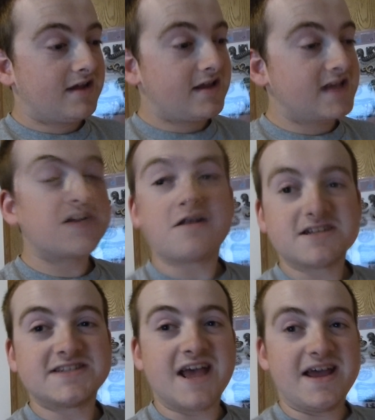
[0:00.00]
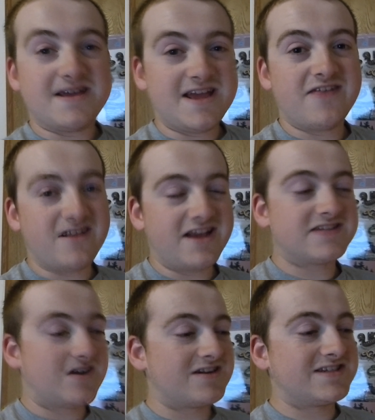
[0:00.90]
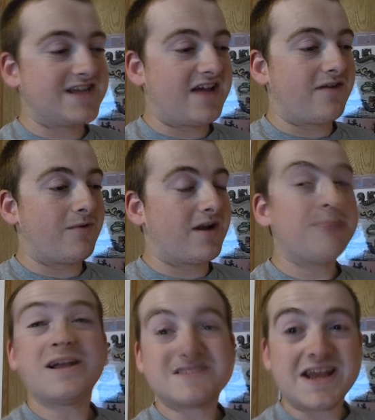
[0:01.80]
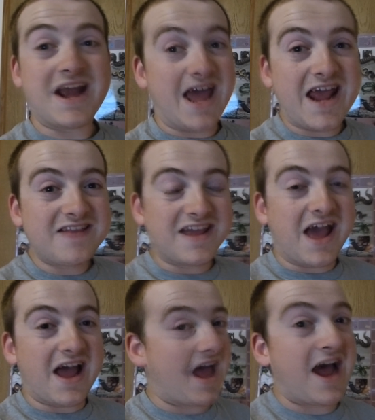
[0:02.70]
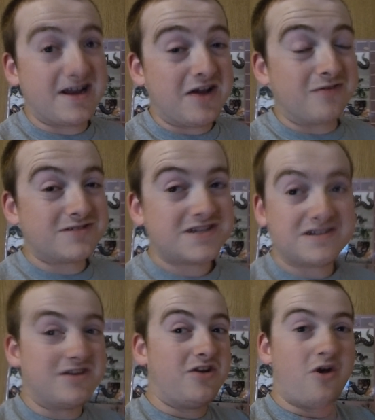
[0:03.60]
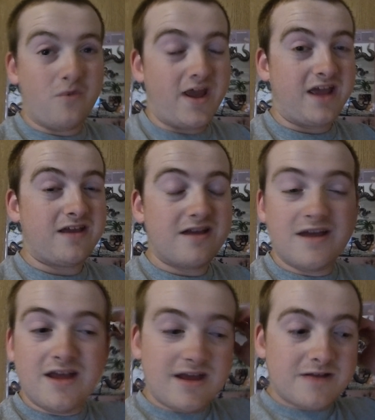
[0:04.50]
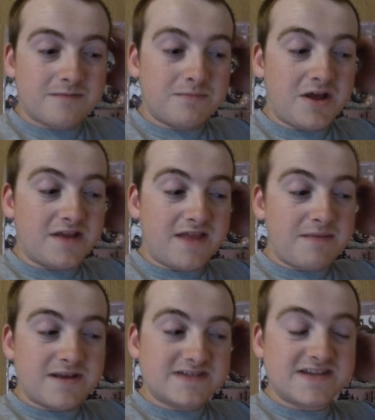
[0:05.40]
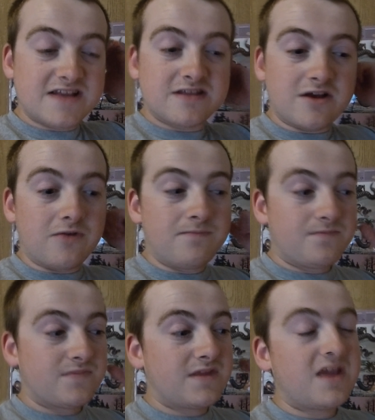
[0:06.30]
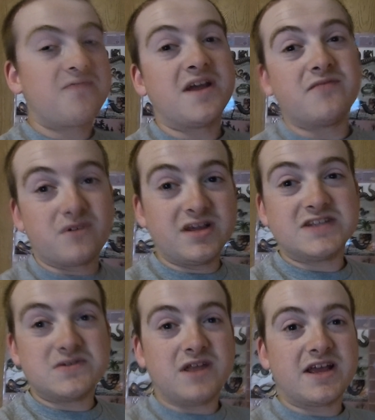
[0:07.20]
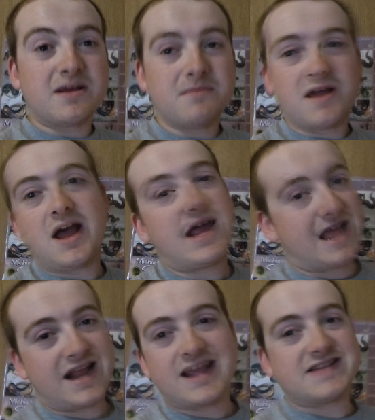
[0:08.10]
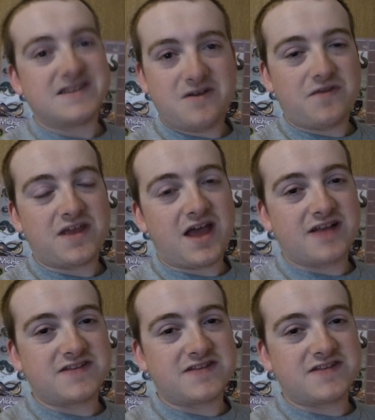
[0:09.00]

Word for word: it's hard to say. It really is hard to say, everyone. I'm not saying I hate the guy. I don't. No way. But that being said though, if I really do like him, I gotta get to know the guy